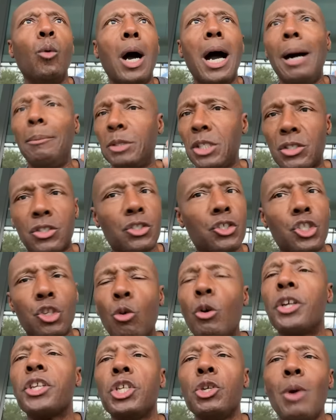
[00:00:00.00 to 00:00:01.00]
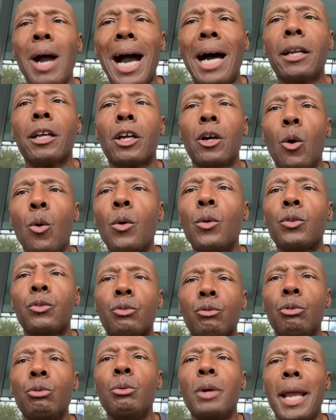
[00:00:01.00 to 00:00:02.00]
I'm just showing you how to go
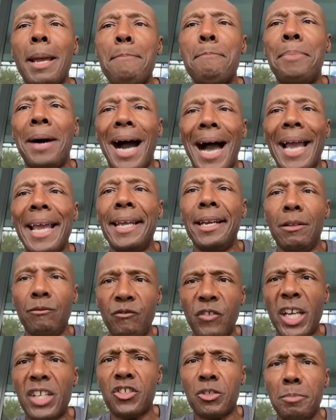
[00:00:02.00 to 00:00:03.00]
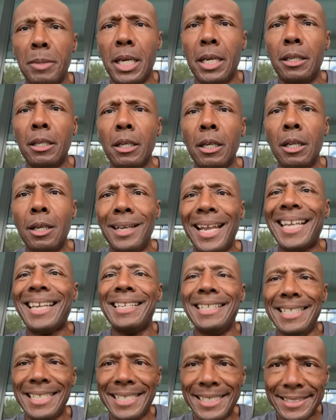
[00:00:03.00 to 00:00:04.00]
through and buy an investment like
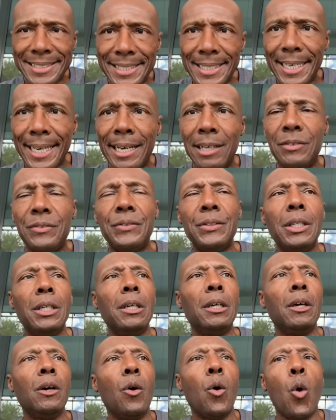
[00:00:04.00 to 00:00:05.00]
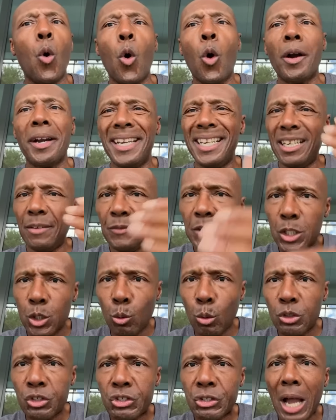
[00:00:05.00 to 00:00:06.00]
an ETF or an
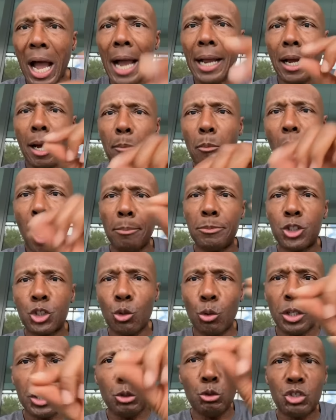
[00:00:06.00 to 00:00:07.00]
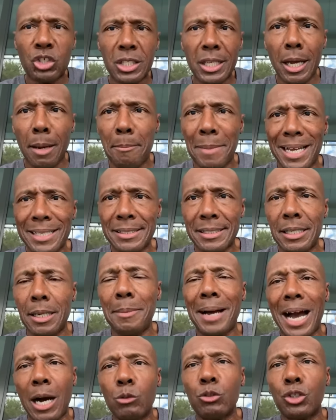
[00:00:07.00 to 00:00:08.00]
individual stock. I'm, I'm showing you step by
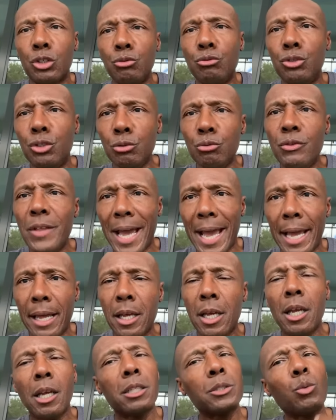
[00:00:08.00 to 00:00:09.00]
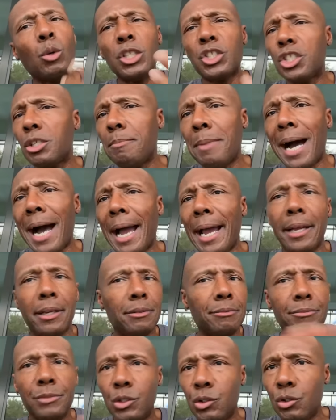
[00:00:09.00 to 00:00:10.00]
step how to do that. Because once you buy it,
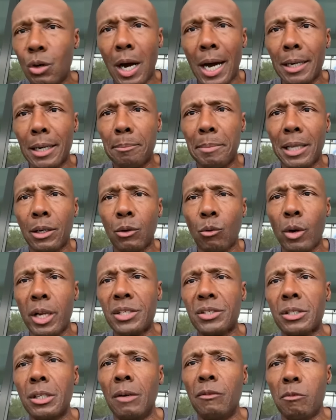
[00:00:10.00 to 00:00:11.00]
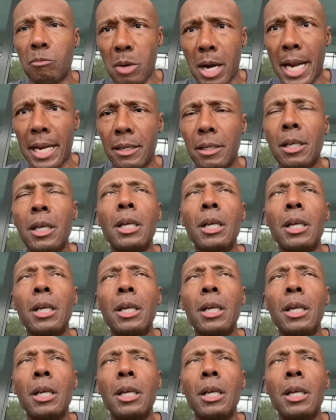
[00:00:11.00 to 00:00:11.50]
you know how to buy the rest of them, right?